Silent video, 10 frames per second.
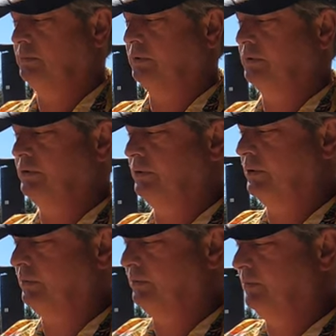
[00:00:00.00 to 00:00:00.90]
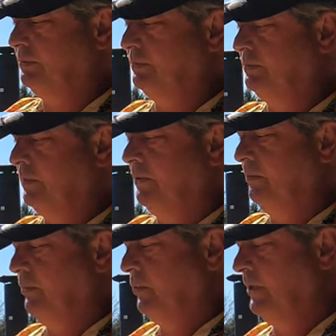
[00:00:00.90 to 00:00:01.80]
so that you can
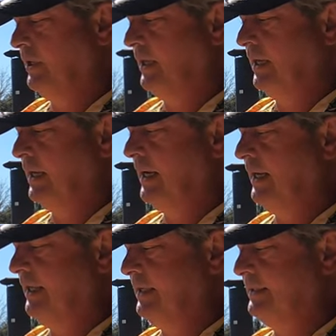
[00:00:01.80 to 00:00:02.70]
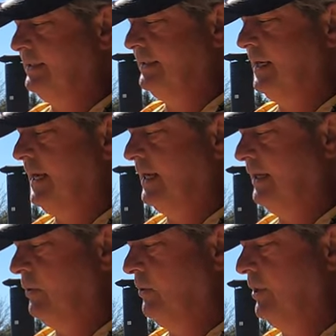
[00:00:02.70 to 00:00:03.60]
point that light
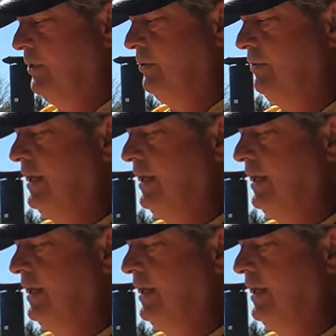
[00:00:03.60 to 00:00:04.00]
exactly where you